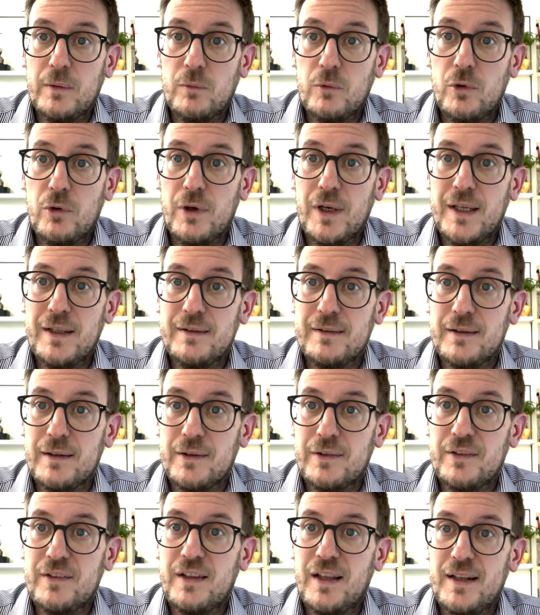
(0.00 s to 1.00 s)
great
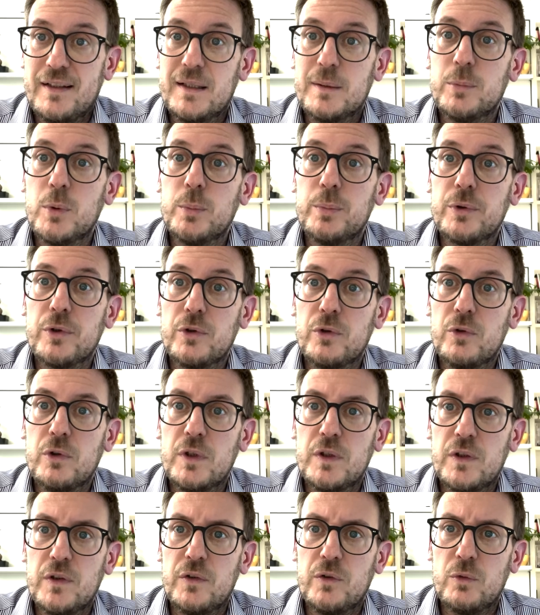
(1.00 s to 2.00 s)
startup
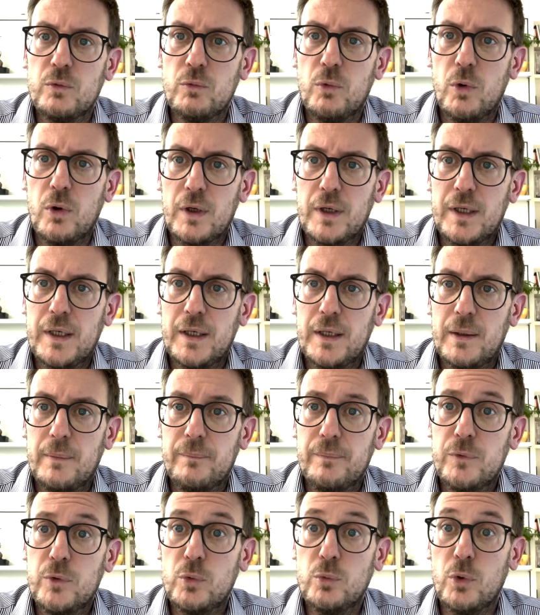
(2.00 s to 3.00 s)
opportunities to
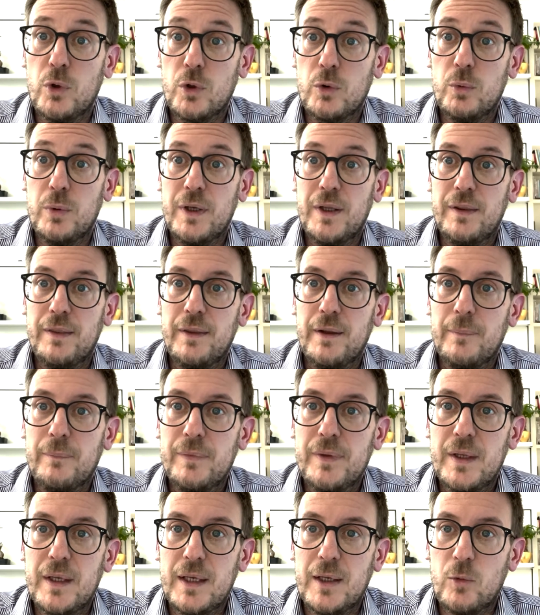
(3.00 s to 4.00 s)
work with.
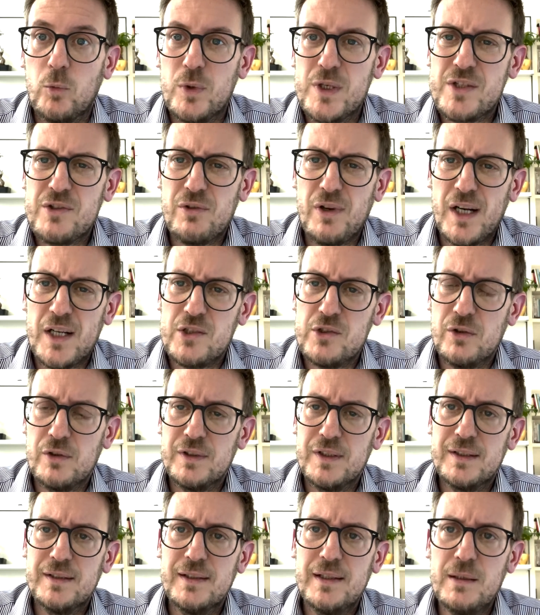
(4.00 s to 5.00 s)
We structure
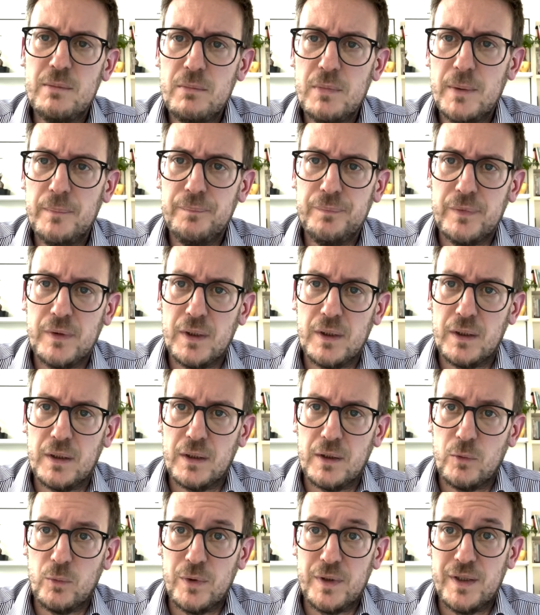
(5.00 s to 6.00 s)
the team
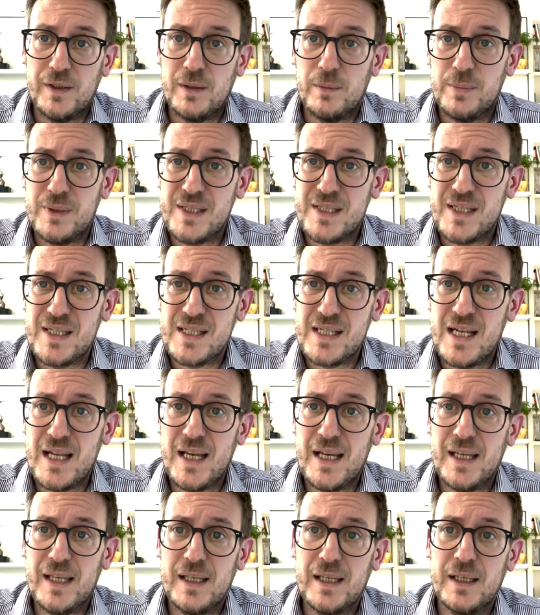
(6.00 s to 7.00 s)
within the business
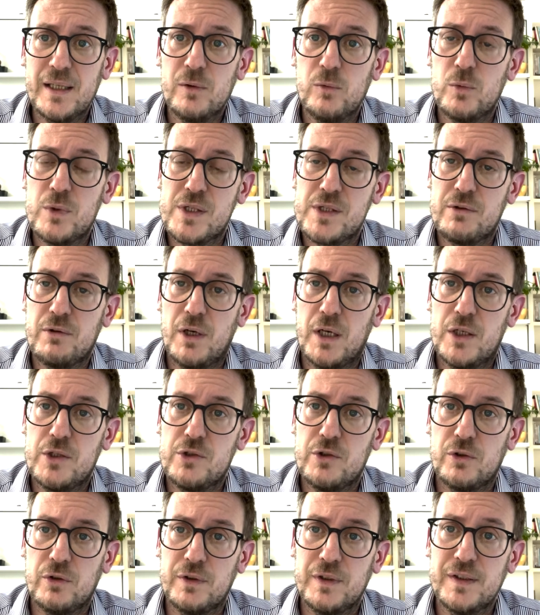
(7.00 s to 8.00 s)
line. We
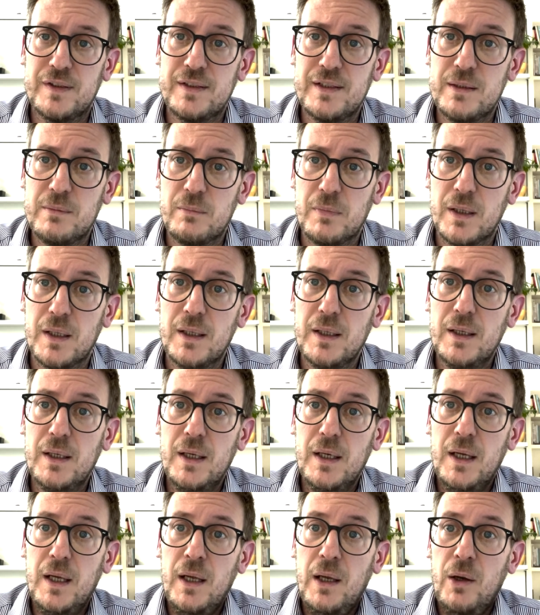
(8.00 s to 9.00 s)
structure the team
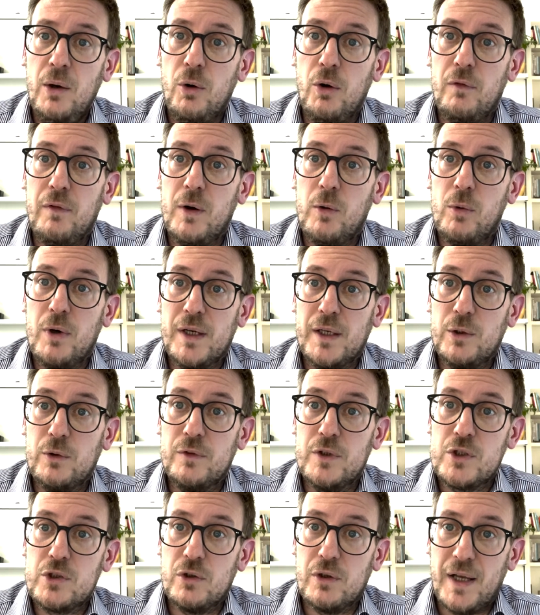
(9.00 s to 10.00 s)
of our
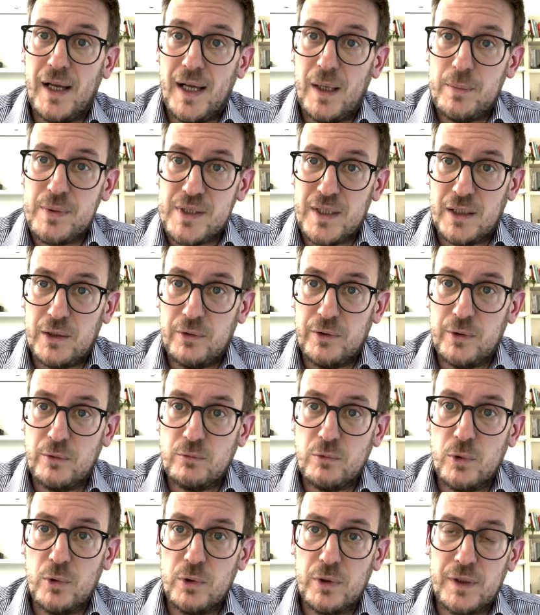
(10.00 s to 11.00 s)
innovation hubs around the
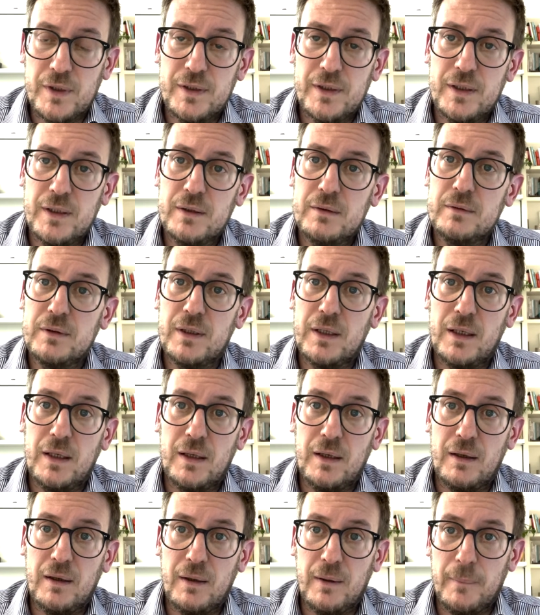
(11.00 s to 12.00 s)
world
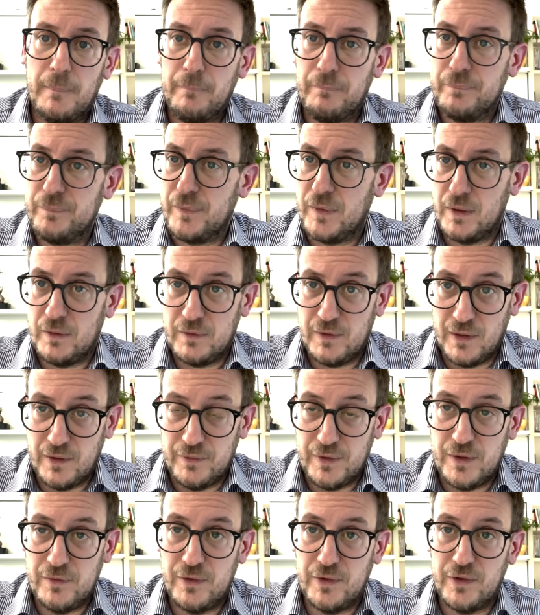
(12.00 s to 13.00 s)
in Tel
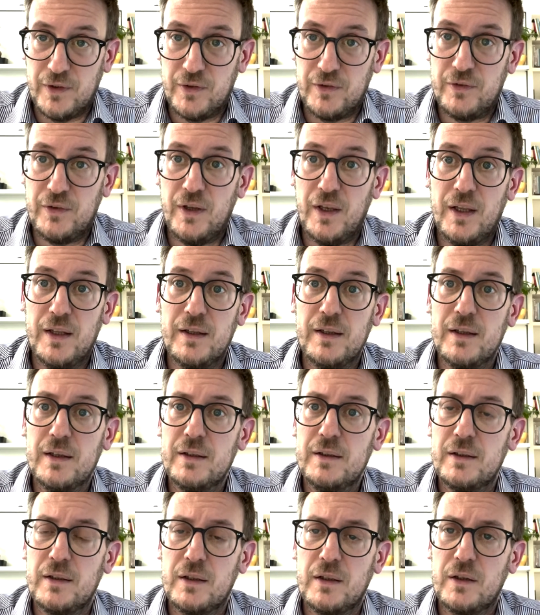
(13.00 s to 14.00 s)
Aviv, as I said,
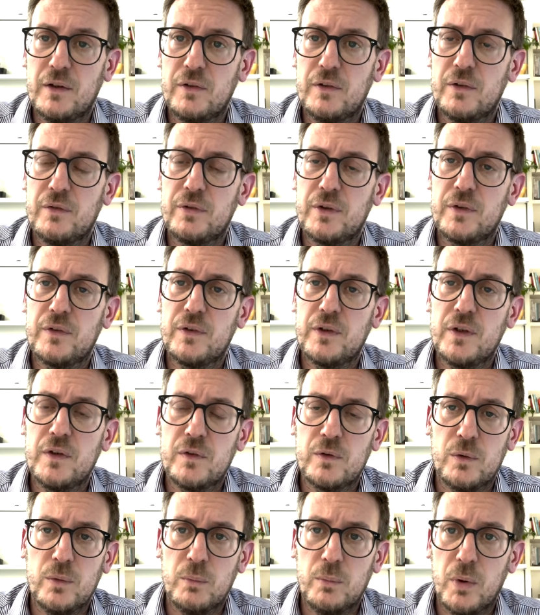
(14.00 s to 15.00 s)
in San
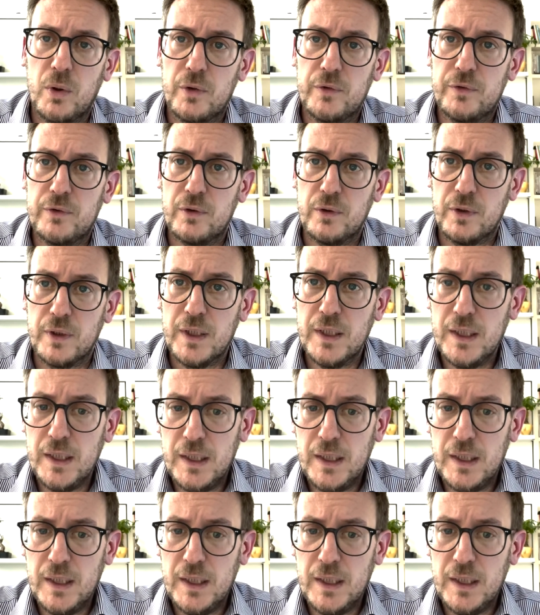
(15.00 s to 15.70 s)
Francisco, in Boston,